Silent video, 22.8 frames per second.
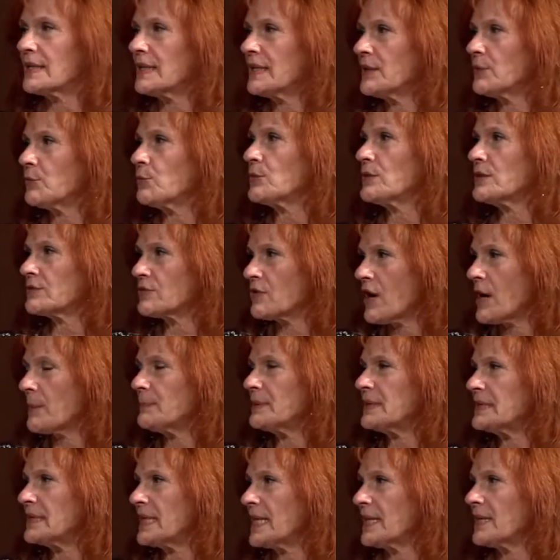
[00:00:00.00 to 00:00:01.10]
It will not be
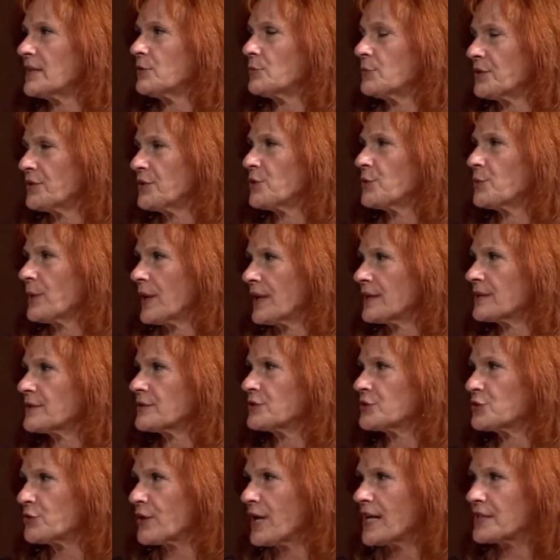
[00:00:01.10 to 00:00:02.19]
taken with your regular
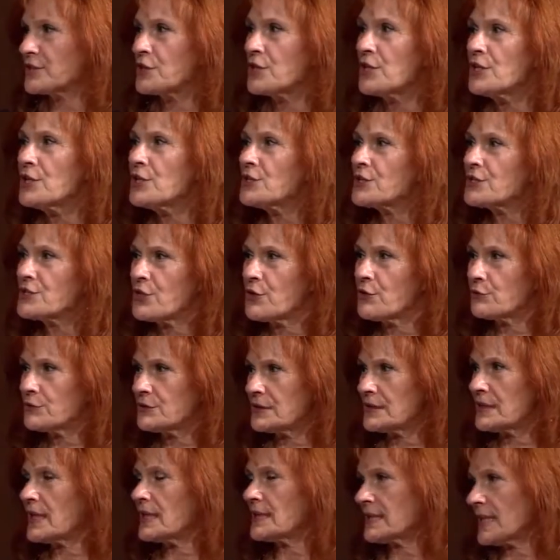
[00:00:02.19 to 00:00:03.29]
trash. So
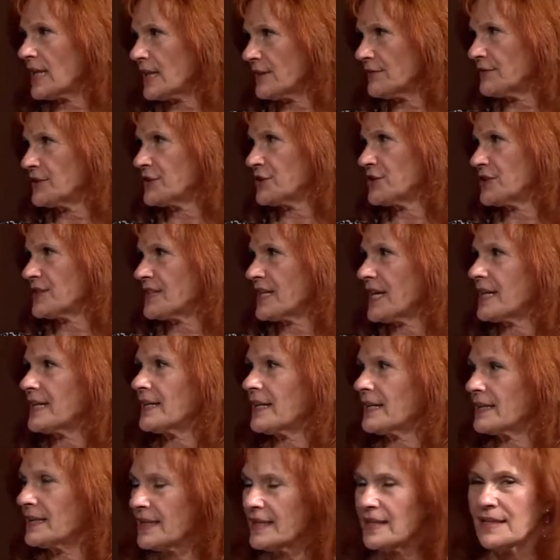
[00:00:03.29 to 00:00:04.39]
a television set,
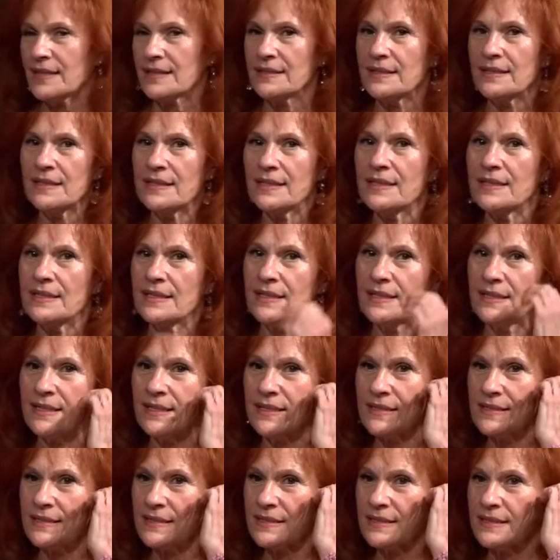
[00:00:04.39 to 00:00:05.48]
again,
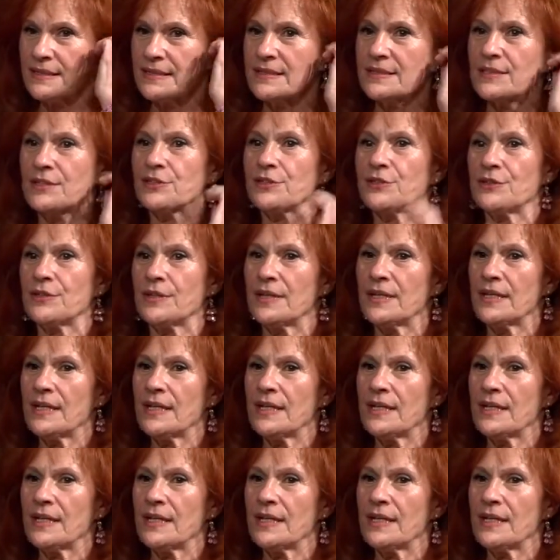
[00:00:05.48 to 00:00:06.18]
is considered